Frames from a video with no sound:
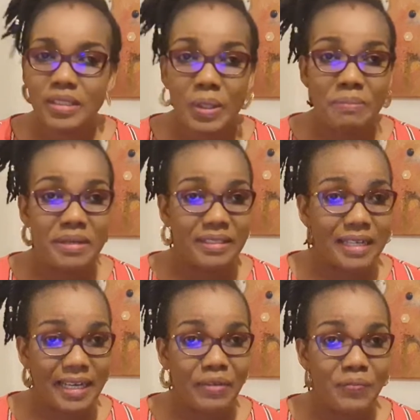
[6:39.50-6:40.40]
Don't marry
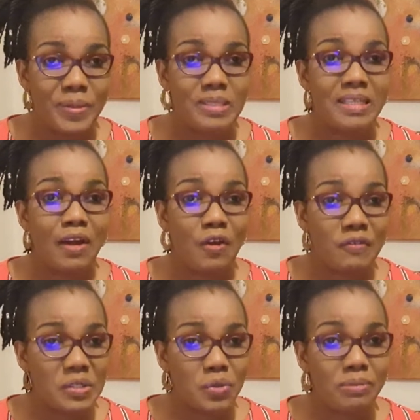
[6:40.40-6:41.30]
that kind of person that
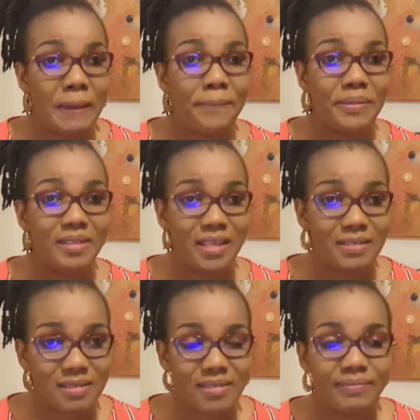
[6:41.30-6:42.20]
covers up, that
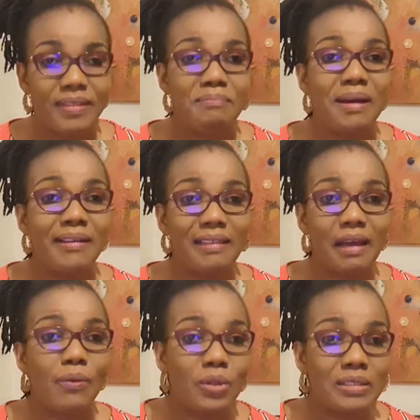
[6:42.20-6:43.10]
pretends. Marry
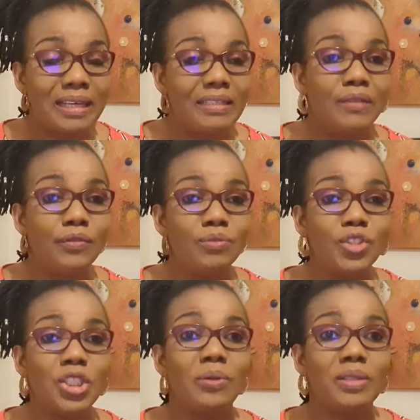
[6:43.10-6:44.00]
that one that even
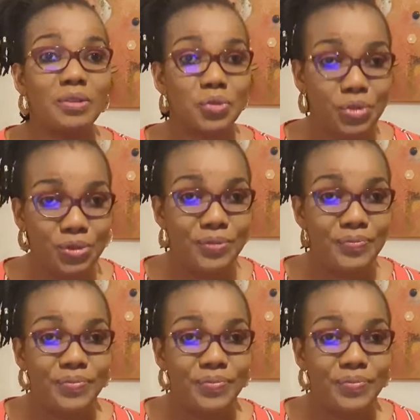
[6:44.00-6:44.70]
shout at you.